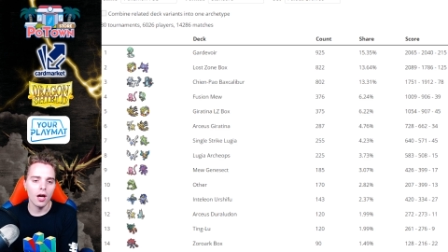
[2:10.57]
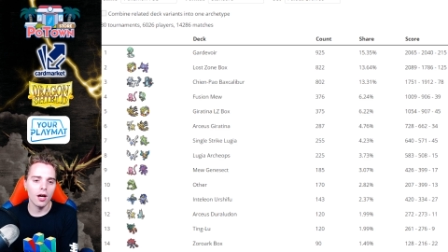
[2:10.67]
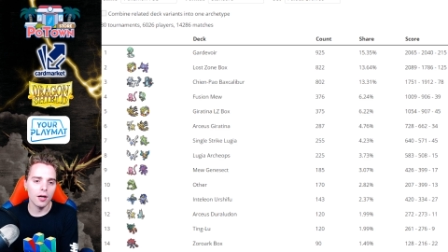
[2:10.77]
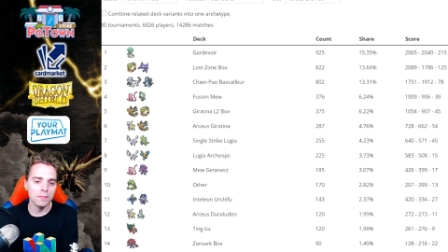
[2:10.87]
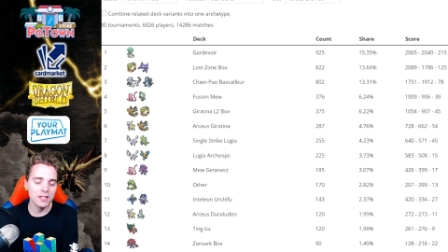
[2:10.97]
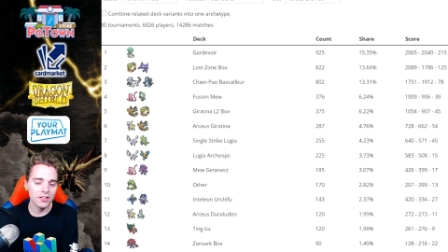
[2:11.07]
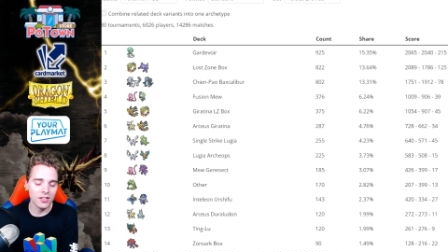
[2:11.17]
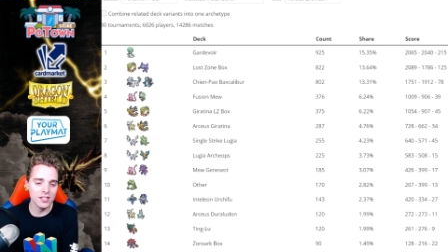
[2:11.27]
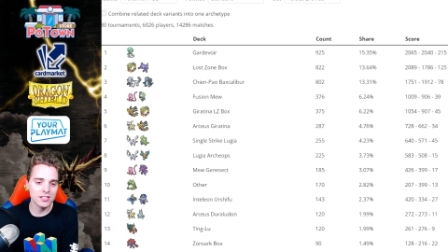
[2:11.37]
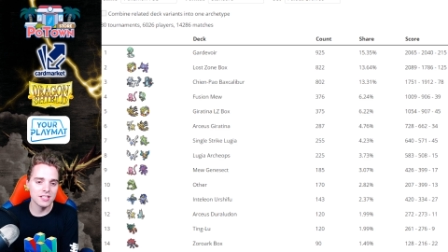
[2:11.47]
uh
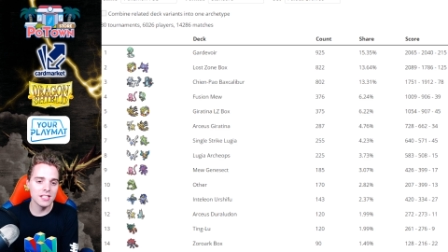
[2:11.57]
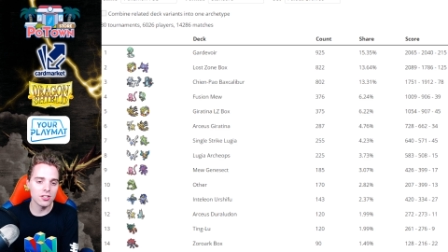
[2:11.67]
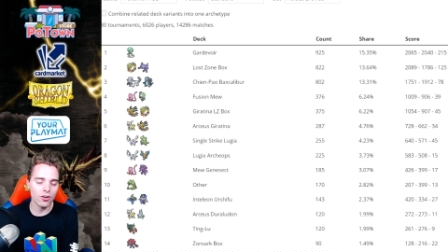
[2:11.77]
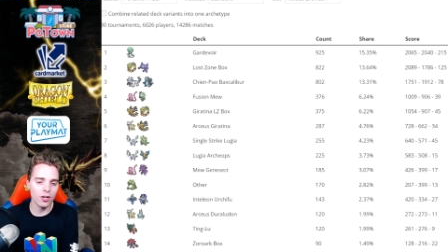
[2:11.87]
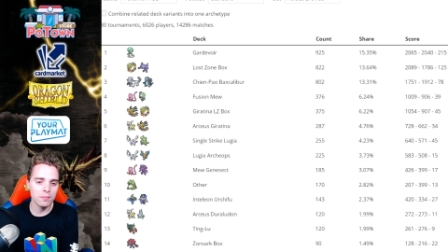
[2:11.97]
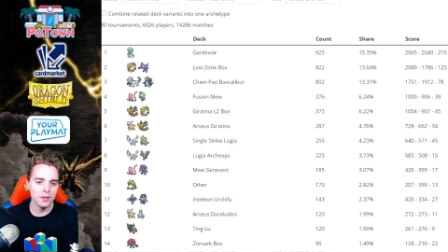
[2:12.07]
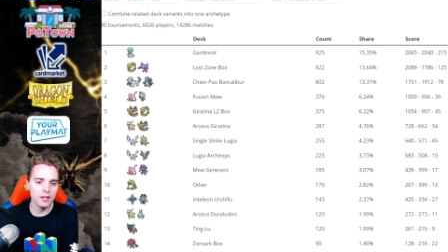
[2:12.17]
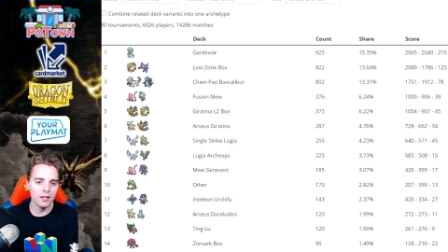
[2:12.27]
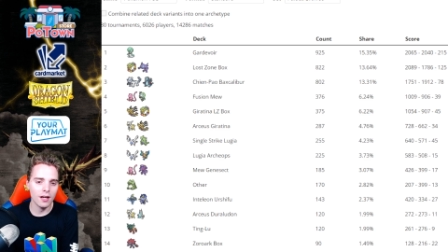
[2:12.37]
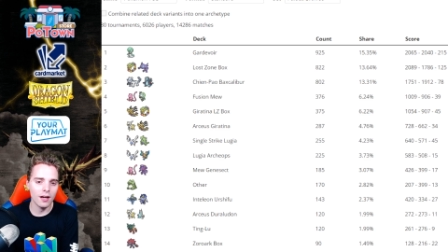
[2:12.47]
because these are gonna
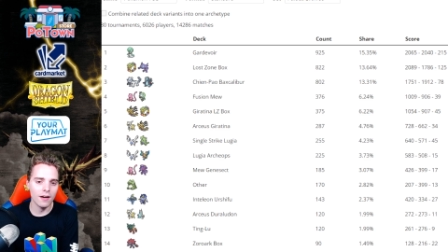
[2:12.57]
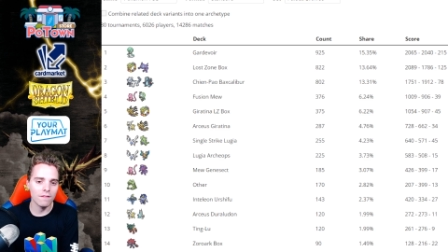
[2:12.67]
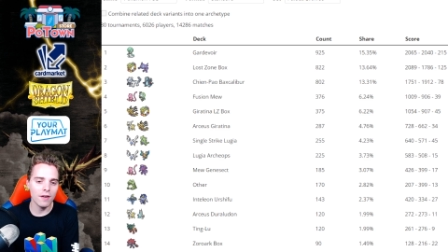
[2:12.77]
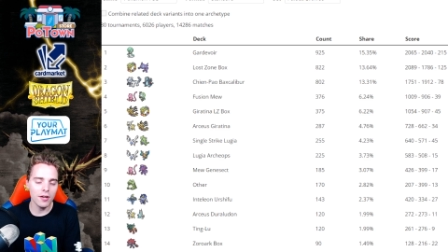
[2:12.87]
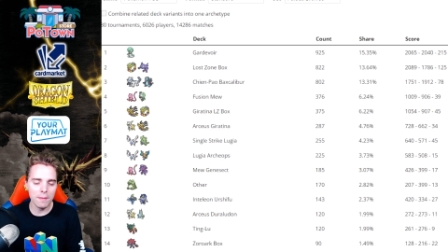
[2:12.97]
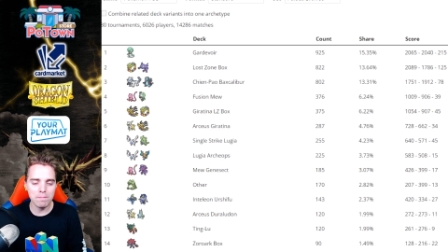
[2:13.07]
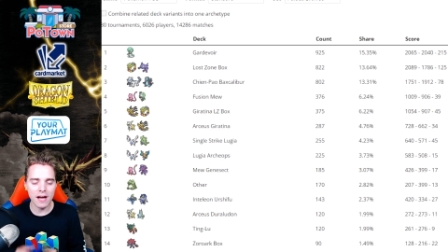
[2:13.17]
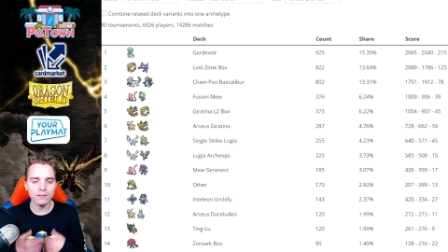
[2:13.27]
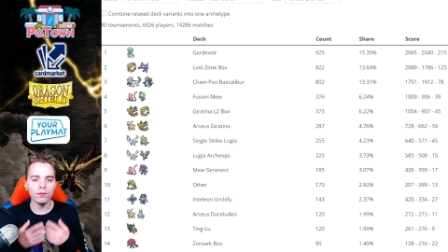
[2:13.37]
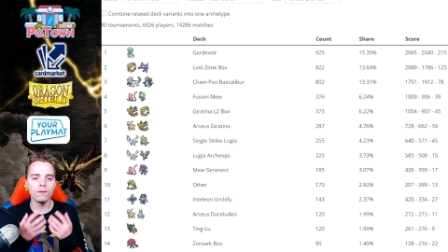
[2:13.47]
be uh very
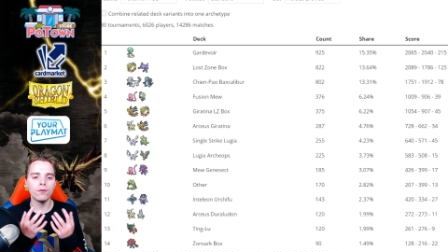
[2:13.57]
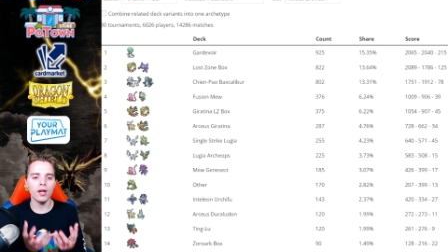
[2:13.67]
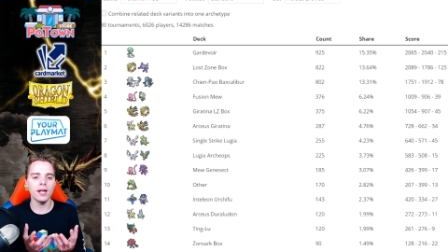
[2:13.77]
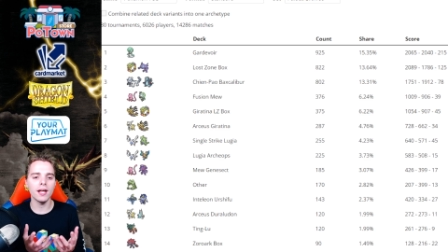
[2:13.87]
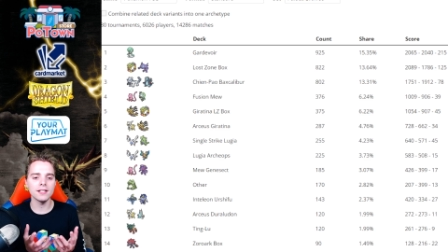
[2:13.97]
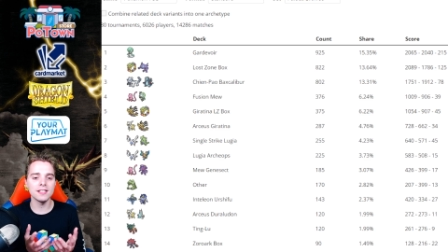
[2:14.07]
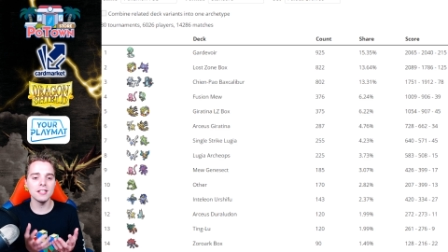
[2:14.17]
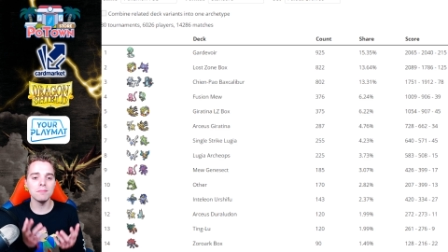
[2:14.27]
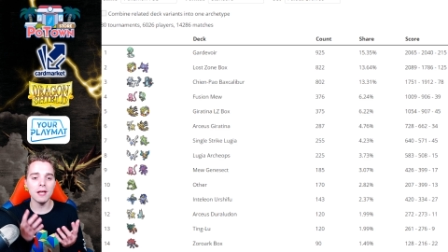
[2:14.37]
impactful for N A I C.